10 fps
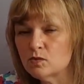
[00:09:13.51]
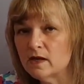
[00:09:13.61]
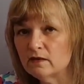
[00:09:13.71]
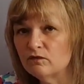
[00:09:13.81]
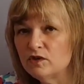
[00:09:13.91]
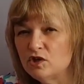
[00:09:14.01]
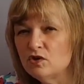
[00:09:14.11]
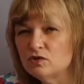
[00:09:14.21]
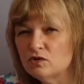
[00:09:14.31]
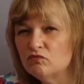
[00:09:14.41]
week for
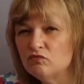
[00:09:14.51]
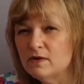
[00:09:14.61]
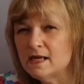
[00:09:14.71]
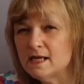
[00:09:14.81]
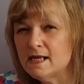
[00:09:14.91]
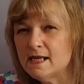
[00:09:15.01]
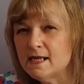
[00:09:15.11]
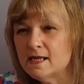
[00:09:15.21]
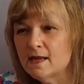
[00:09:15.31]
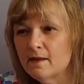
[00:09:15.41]
you to really